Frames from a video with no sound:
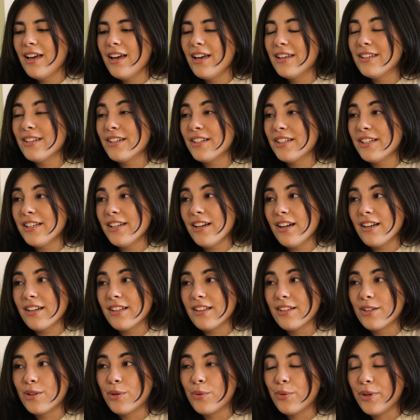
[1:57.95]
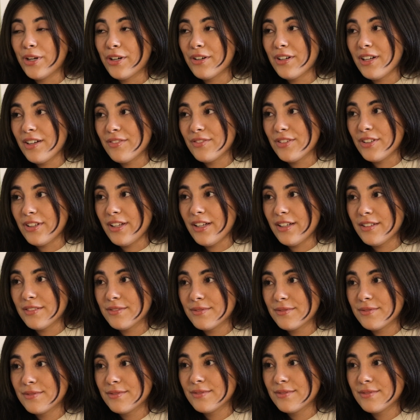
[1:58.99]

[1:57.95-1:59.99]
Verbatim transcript: I already got a little weird after that.